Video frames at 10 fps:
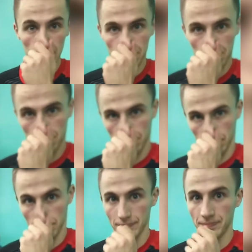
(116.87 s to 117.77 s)
Alright,
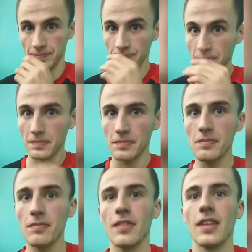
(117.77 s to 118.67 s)
somebody says,
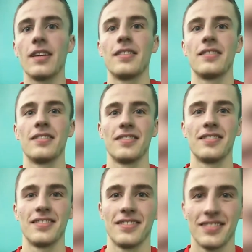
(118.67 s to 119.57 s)
Mark, you were awesome,
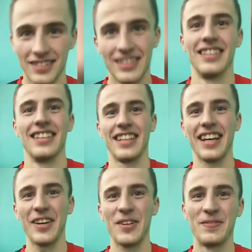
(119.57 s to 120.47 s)
keep going the same.